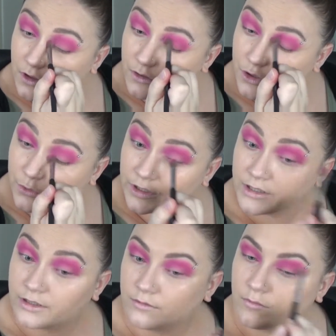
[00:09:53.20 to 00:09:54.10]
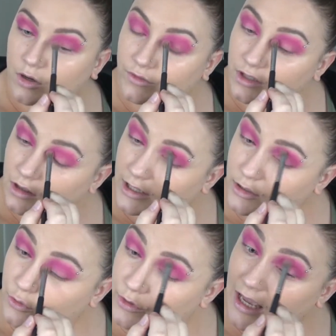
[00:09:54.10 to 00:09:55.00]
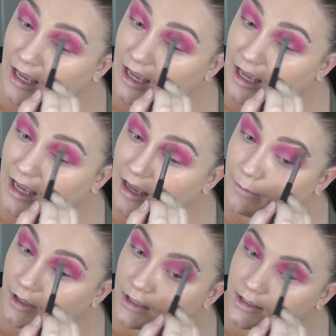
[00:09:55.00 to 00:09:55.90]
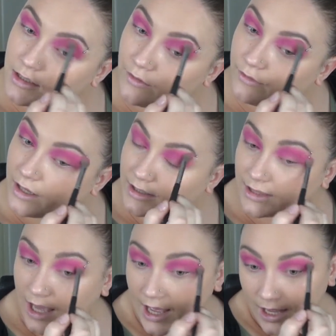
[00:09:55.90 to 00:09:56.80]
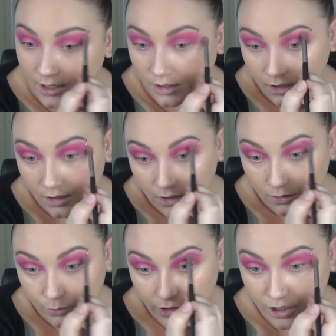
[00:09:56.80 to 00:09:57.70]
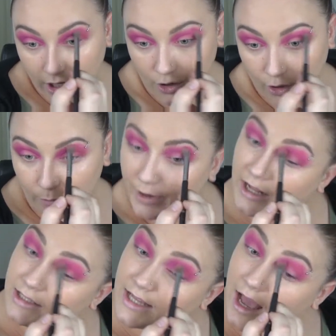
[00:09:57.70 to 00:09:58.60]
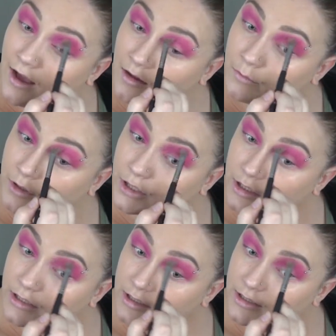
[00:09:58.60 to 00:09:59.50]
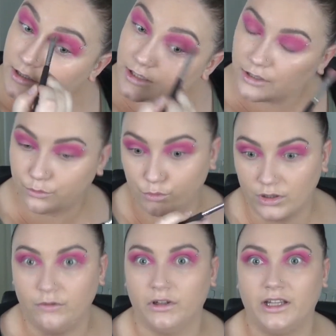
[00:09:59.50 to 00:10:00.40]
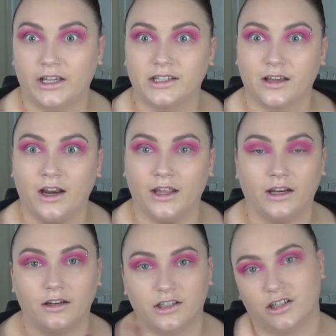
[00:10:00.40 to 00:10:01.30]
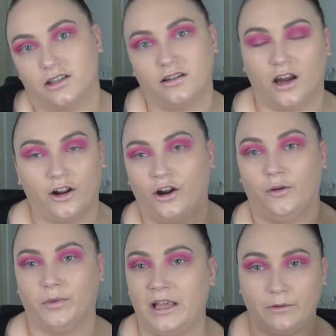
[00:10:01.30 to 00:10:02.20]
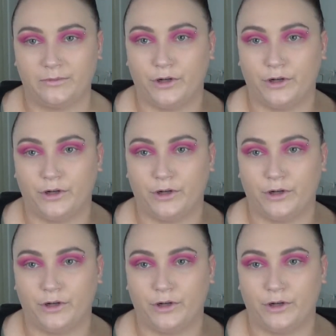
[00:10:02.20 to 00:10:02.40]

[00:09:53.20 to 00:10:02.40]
doing some bookkeeping and stuff like that which I hope pans out because it's really, really exciting, and it just, I don't know, playing with